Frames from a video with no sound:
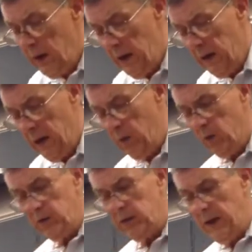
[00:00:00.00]
and they
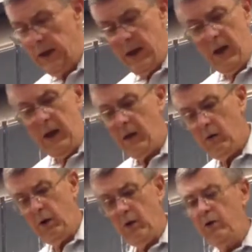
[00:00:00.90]
will say, I
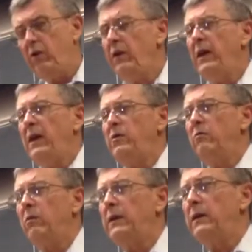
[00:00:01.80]
don't know, do you think I should
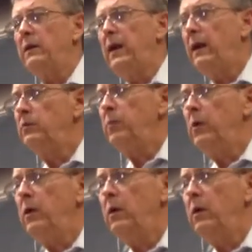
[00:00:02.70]
read the textbook?